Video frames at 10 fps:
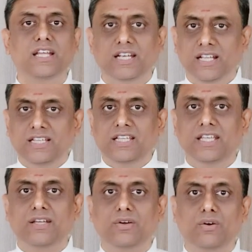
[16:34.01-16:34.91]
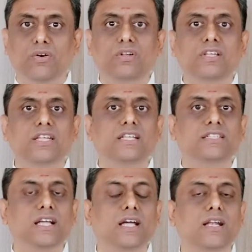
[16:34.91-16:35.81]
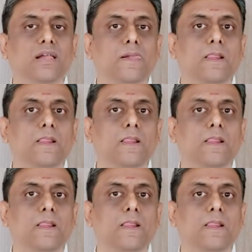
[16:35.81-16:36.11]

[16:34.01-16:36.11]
Nothing. All these are